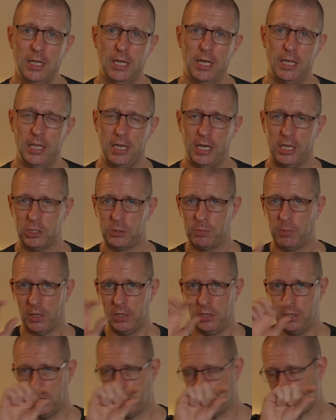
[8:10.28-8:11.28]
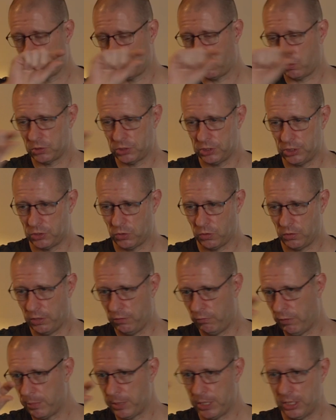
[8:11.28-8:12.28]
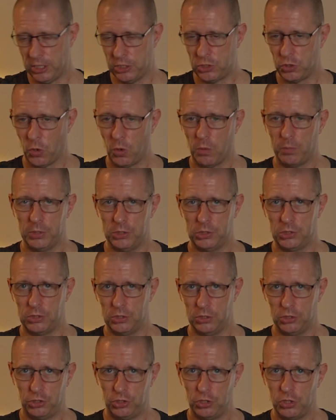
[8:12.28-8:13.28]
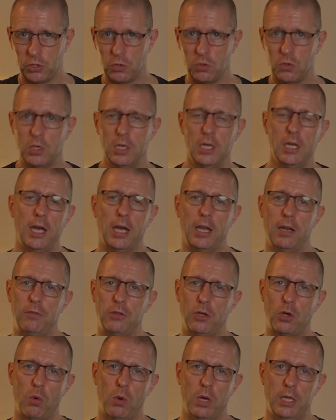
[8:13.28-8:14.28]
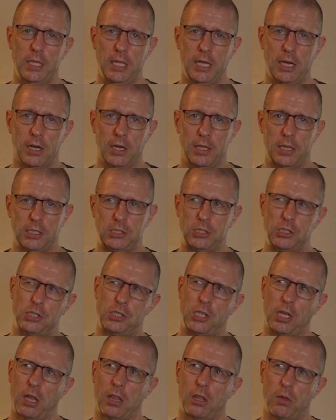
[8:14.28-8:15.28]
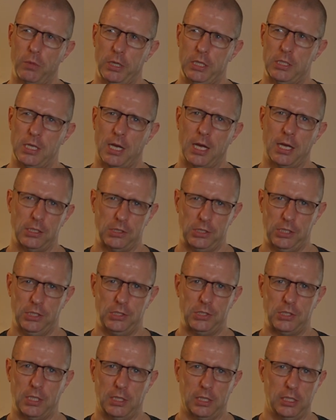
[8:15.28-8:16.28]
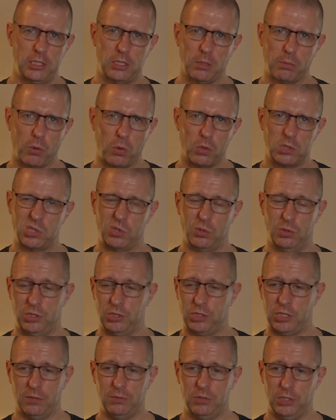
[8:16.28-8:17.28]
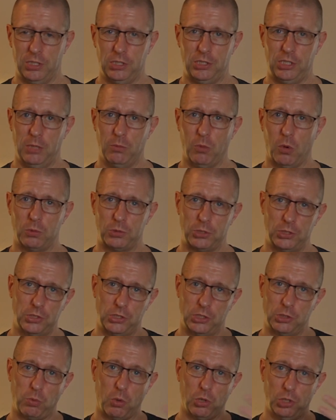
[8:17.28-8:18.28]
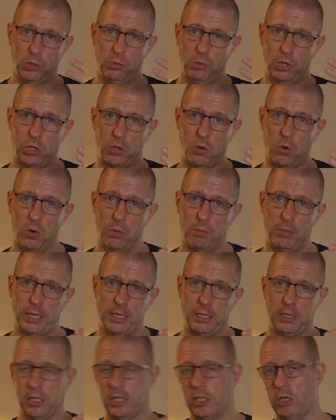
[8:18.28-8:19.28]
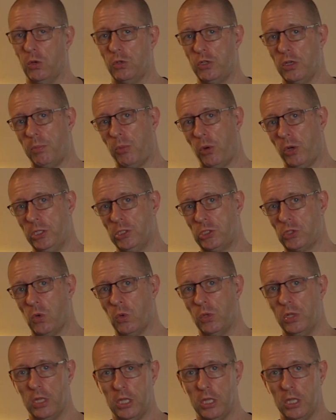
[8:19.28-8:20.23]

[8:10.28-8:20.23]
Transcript: The next button across the ribbon at the top is Studio, and if you go in there, this is just another way to access the leaderboard, so it just gives you the same options as what you would have got by clicking on your points on